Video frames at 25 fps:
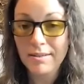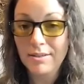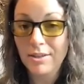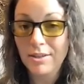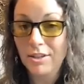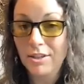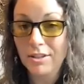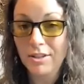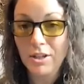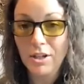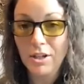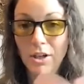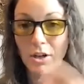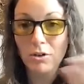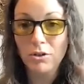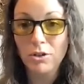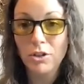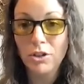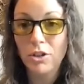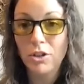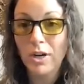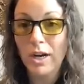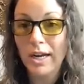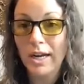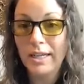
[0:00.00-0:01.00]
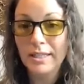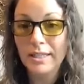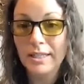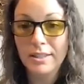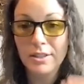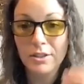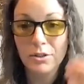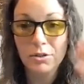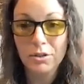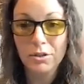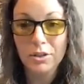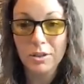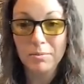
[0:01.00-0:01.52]
Just close your eyes,
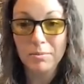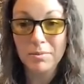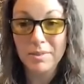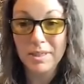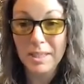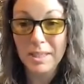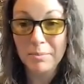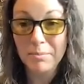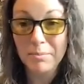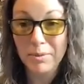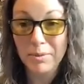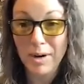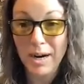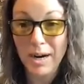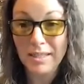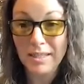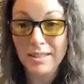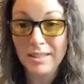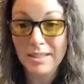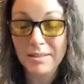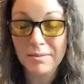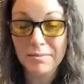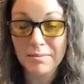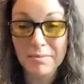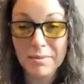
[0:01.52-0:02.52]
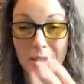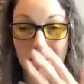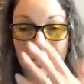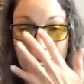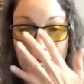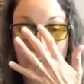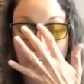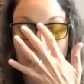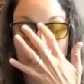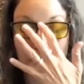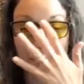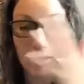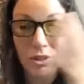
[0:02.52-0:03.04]
do some deep breaths,
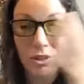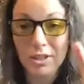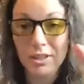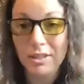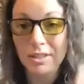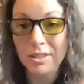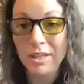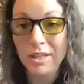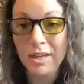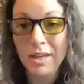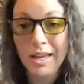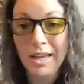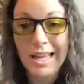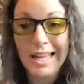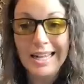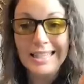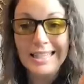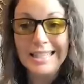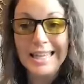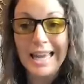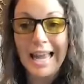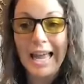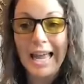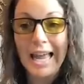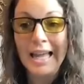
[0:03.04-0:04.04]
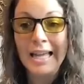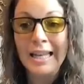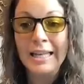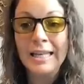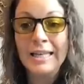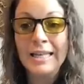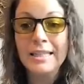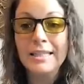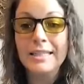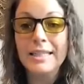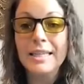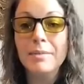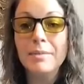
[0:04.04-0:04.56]
sometimes just
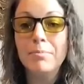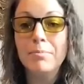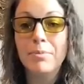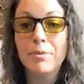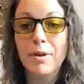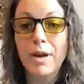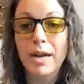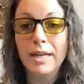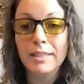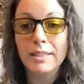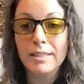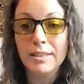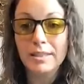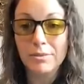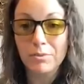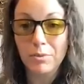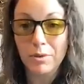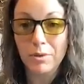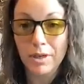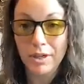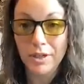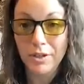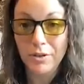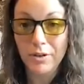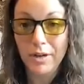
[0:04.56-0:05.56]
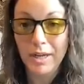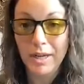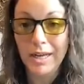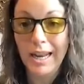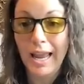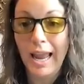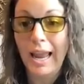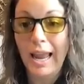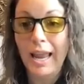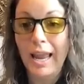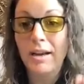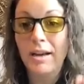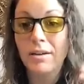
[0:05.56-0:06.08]
10 deep breaths where you
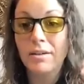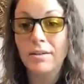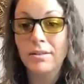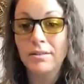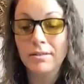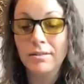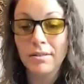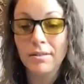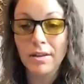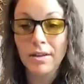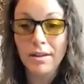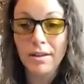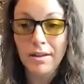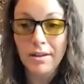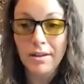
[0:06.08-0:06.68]
inhale